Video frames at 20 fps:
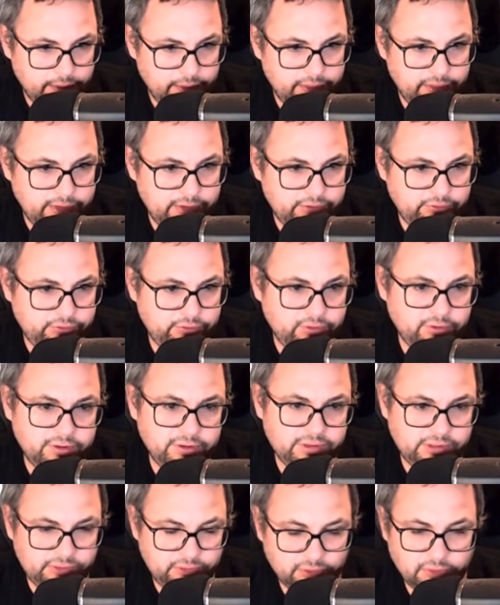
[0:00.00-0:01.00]
These 2
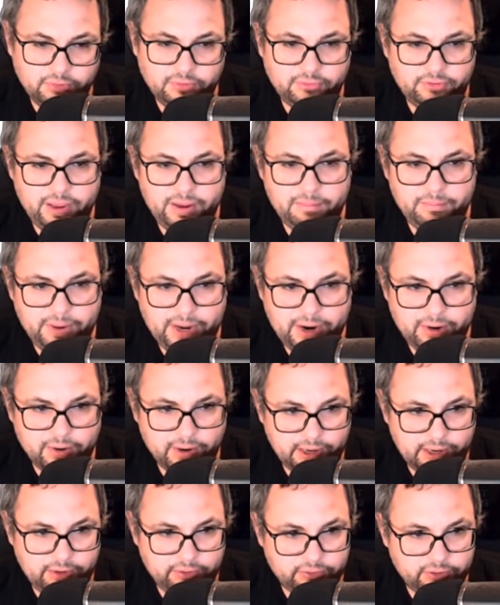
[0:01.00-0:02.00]
digits are the same
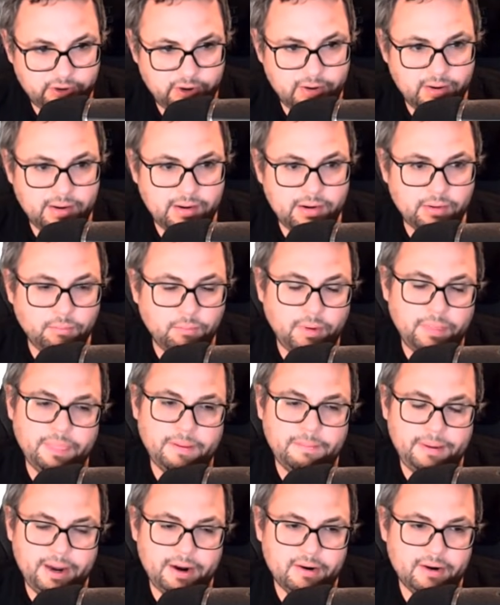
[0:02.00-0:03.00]
parity. So no matter what
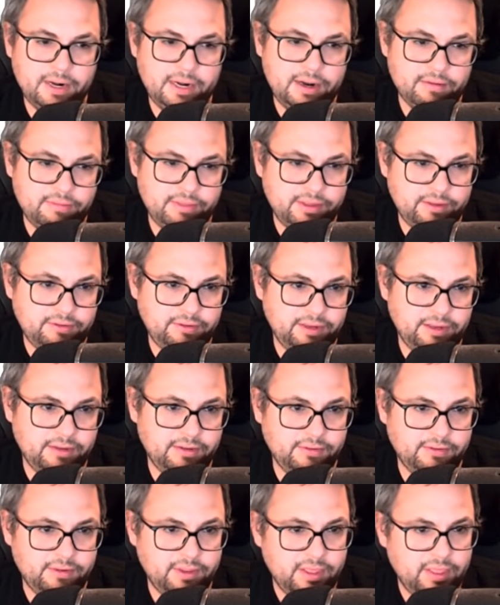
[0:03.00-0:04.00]
the parity of this
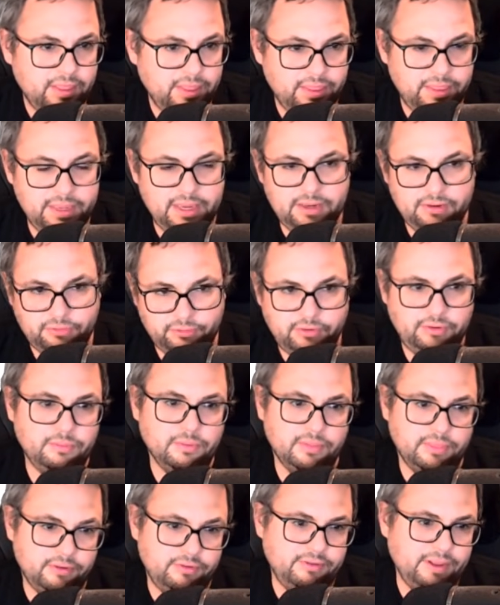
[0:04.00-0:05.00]
is, these
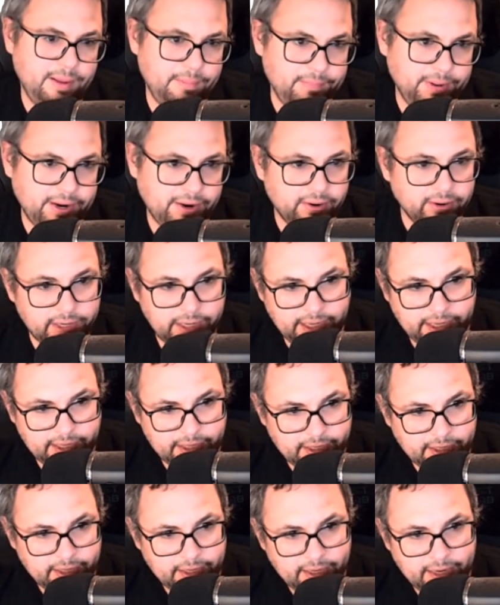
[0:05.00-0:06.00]
2 are the same
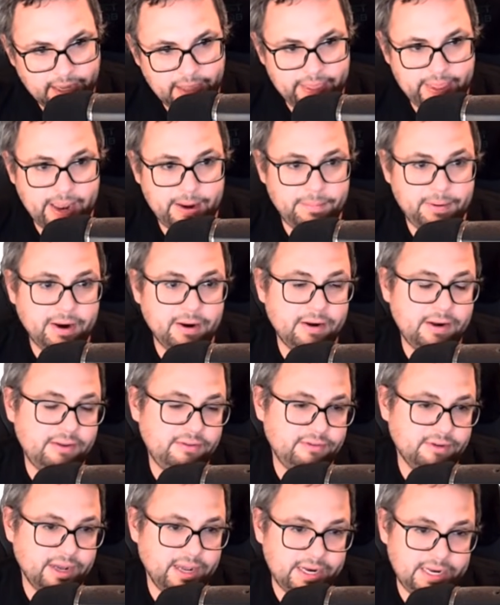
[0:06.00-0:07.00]
parity. And that parity
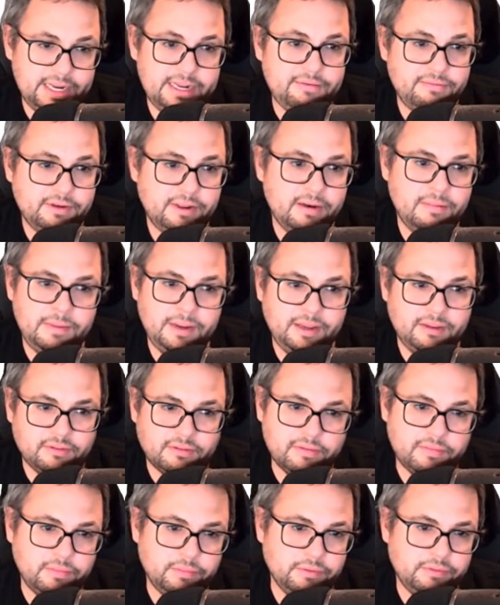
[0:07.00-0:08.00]
is not even,
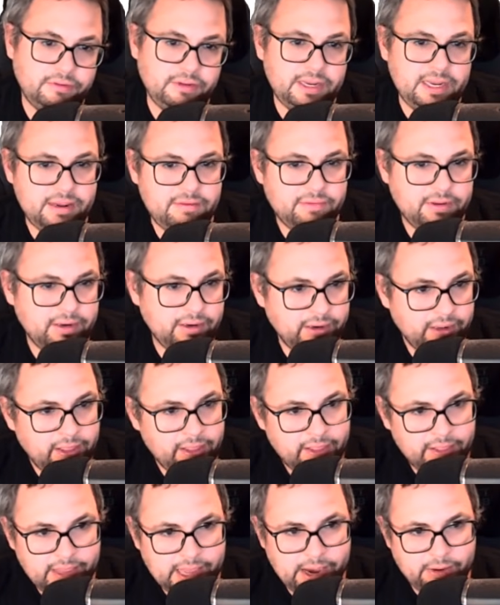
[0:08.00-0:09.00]
because if it was even,
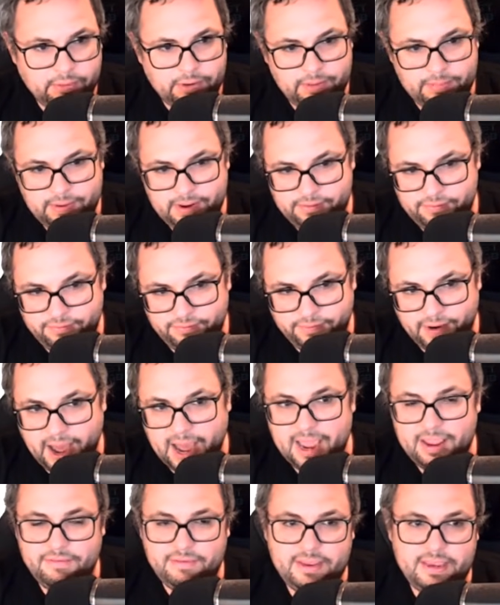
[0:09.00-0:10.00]
that would be
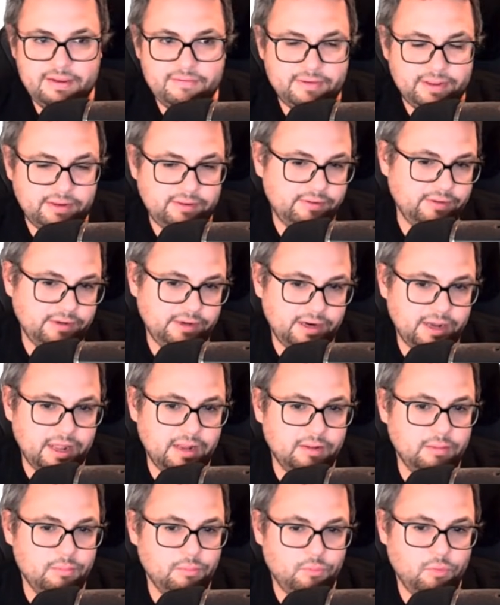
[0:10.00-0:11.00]
5 evens in
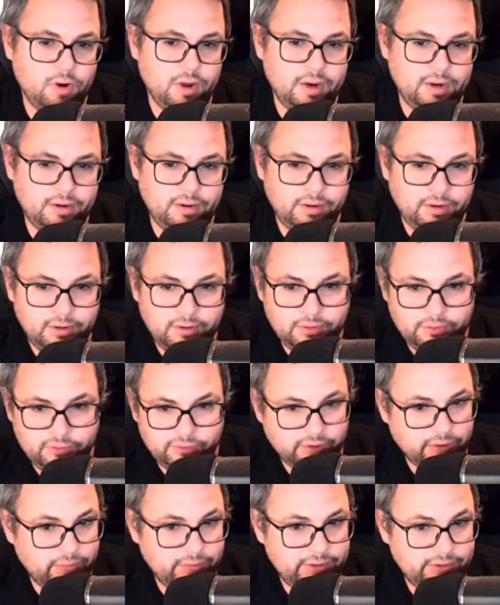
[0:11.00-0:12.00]
column 1.
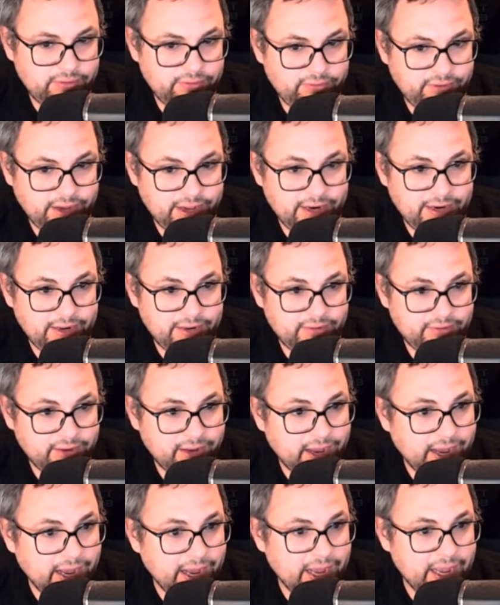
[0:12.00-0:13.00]
So instead, it's
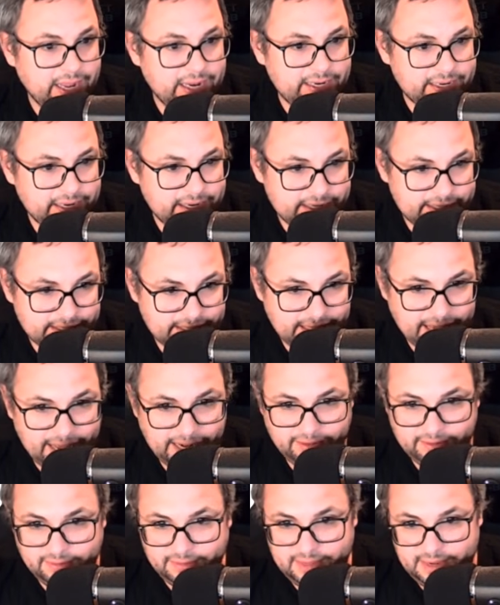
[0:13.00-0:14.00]
odd, and
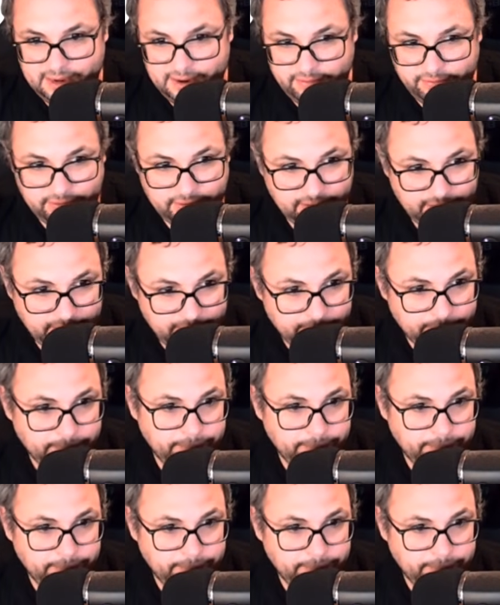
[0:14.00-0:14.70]
that's the even.